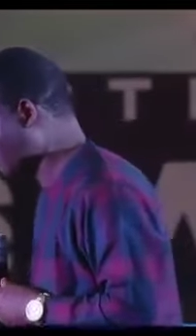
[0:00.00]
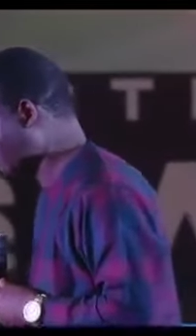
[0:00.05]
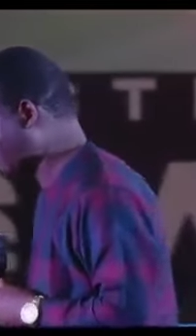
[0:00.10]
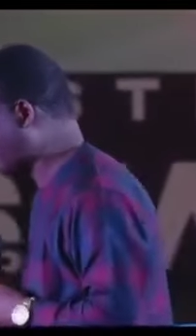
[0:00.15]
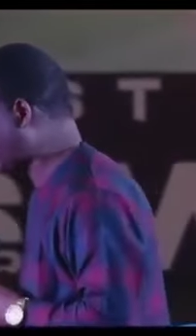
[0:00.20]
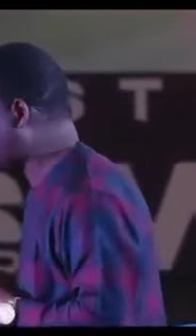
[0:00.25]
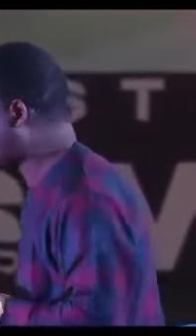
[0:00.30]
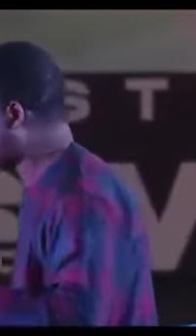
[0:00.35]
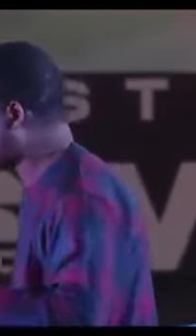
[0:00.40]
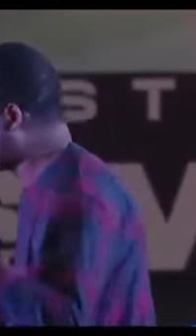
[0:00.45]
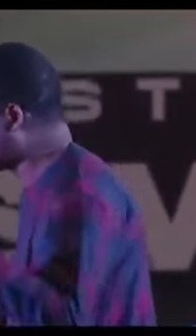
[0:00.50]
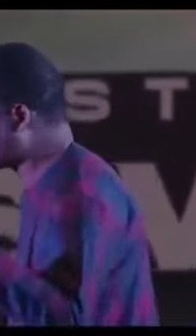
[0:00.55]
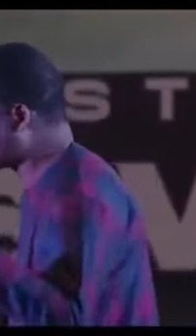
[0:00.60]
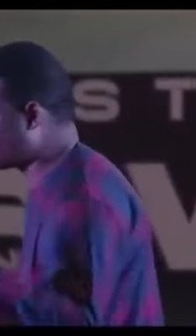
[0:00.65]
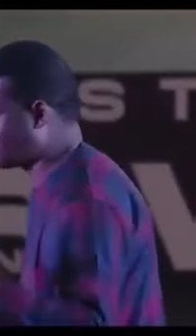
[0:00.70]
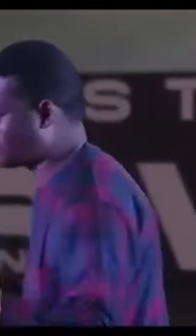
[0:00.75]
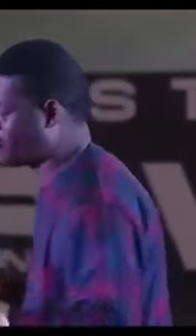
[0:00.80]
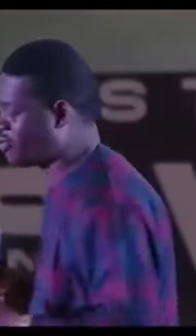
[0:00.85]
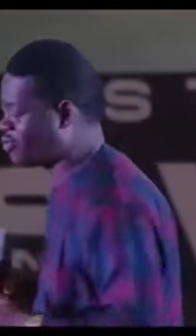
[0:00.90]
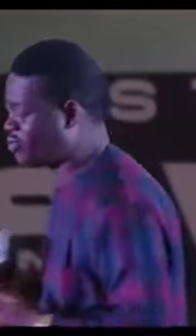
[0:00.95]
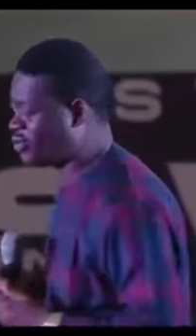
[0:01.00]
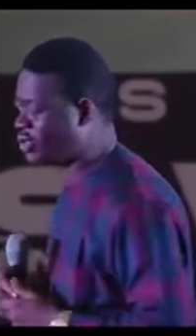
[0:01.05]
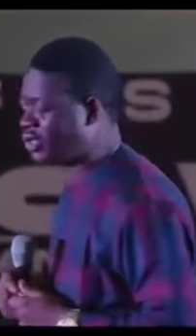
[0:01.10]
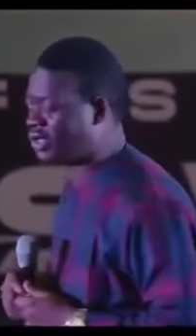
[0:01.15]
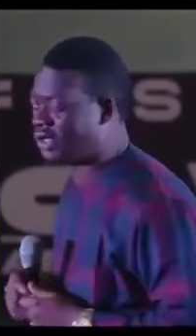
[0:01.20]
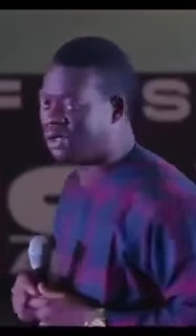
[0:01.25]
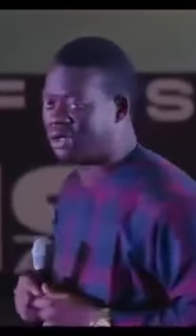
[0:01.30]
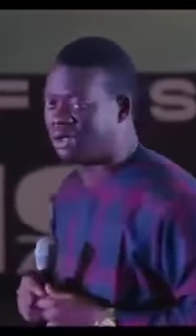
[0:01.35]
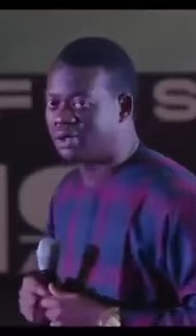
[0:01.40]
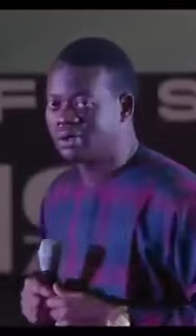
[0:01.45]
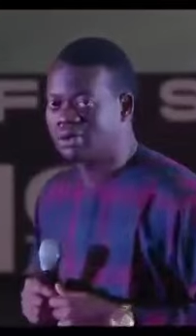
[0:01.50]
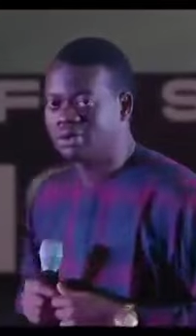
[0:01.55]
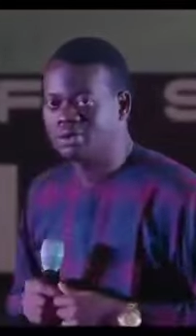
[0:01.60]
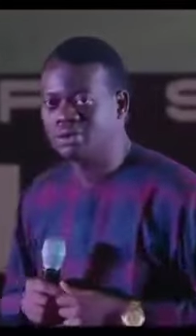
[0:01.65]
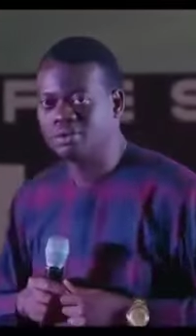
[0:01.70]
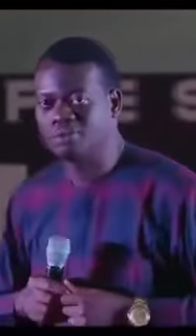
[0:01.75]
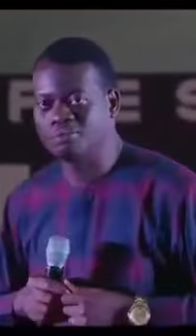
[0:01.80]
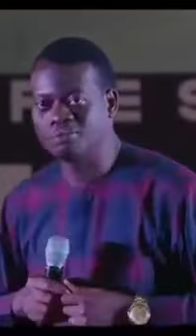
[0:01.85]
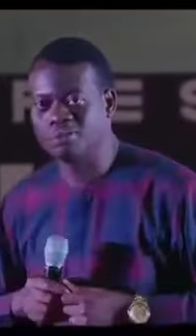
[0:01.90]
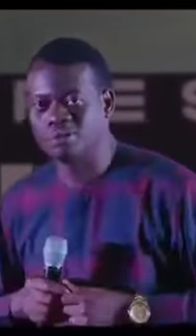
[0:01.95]
because of the
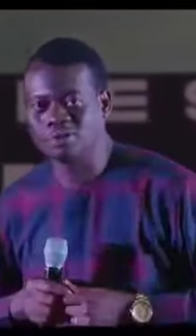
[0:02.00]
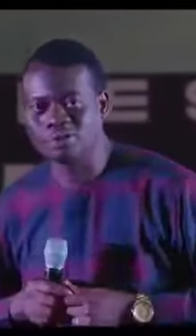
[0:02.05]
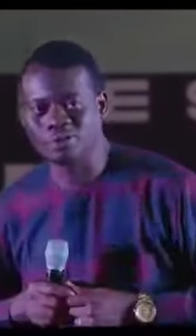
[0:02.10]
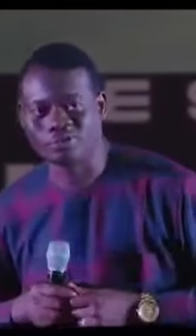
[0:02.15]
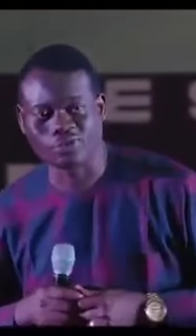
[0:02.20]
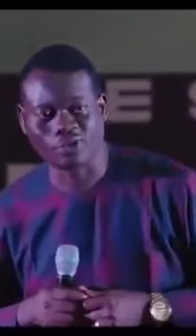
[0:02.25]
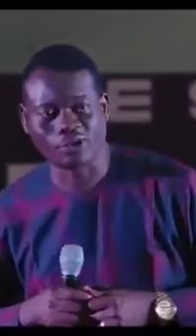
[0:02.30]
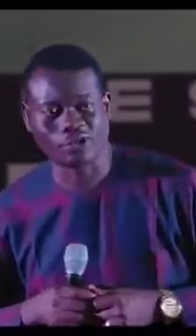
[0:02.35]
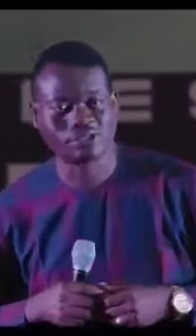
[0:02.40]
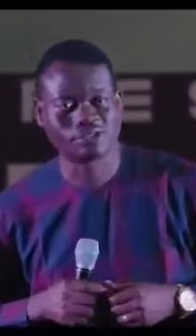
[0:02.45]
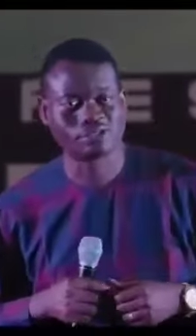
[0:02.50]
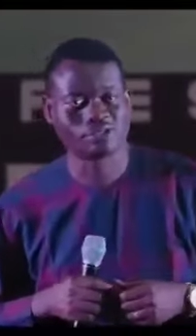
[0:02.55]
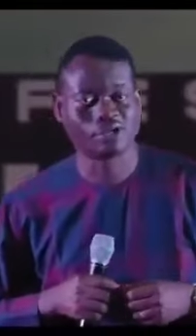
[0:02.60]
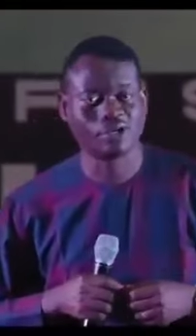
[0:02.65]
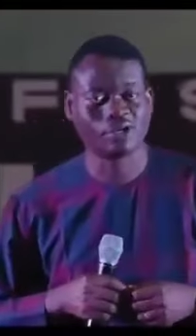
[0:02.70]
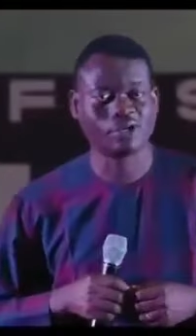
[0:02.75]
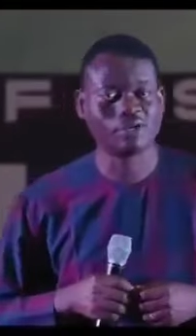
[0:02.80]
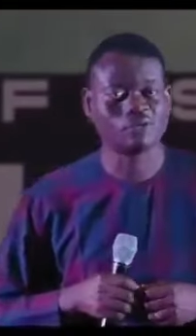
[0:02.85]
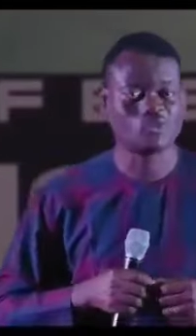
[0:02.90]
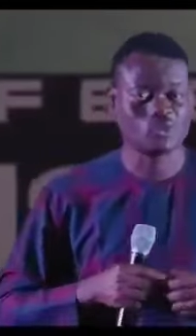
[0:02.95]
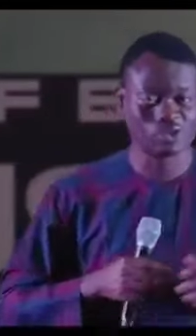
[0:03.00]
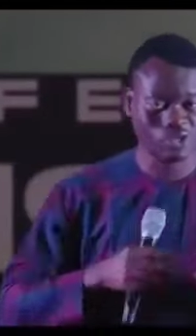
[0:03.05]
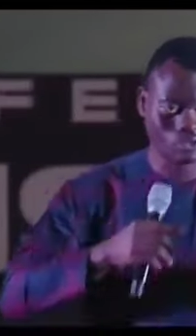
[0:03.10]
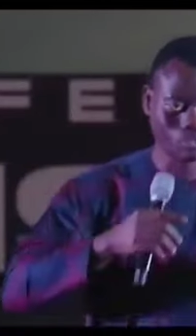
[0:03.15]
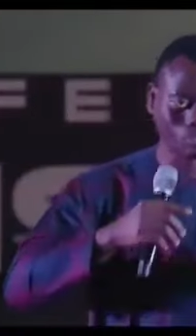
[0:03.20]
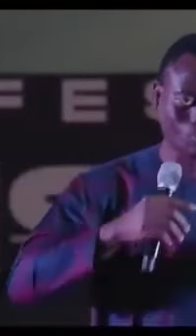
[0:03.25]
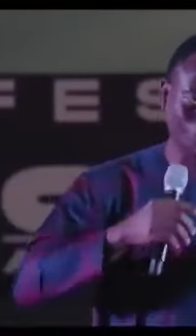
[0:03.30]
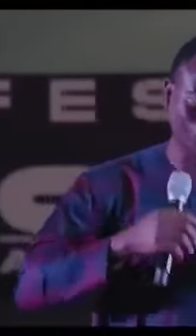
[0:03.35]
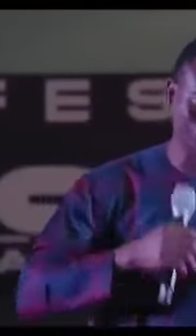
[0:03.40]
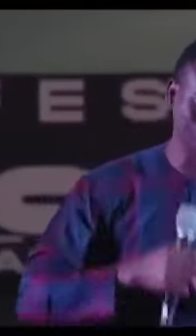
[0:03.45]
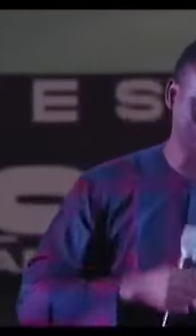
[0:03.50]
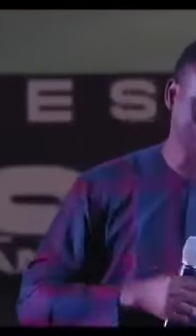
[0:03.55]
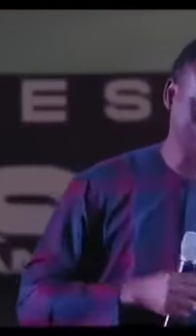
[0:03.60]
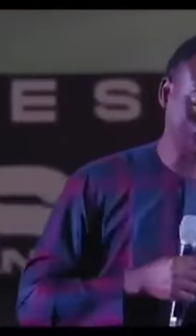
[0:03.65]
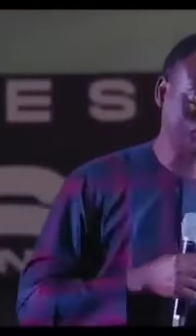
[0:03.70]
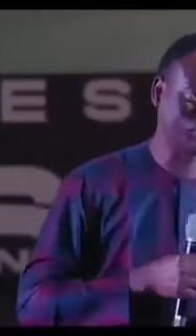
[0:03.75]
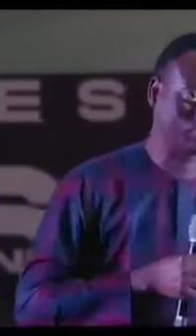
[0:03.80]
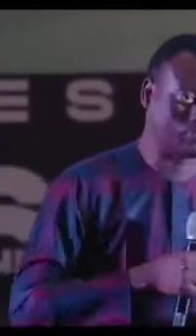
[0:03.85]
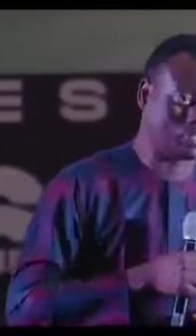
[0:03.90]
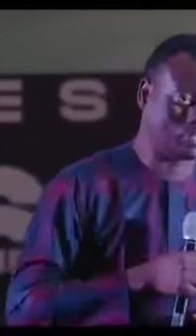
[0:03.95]
body of Christ. We need to
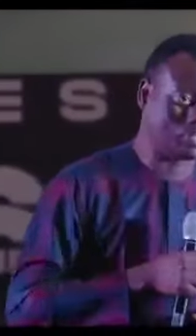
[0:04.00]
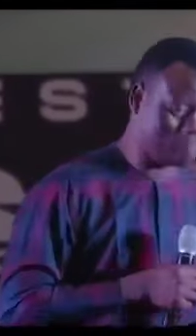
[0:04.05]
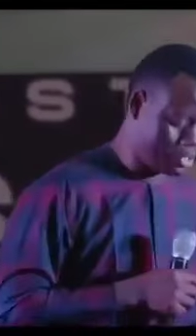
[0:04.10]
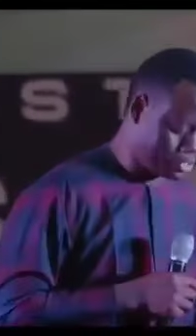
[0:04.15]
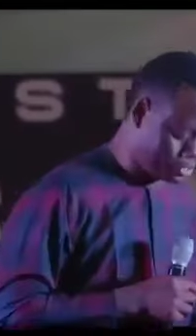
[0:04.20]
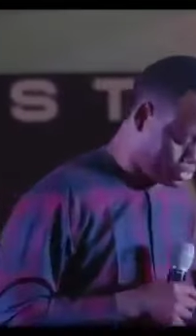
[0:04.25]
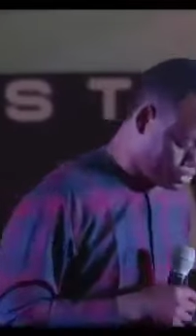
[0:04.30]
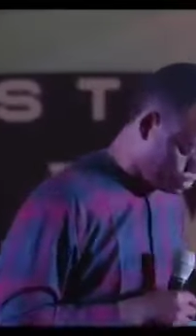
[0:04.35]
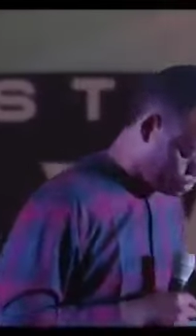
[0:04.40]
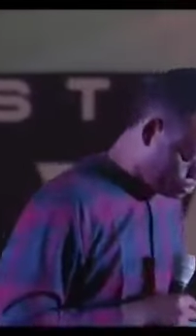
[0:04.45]
retrieve that matter.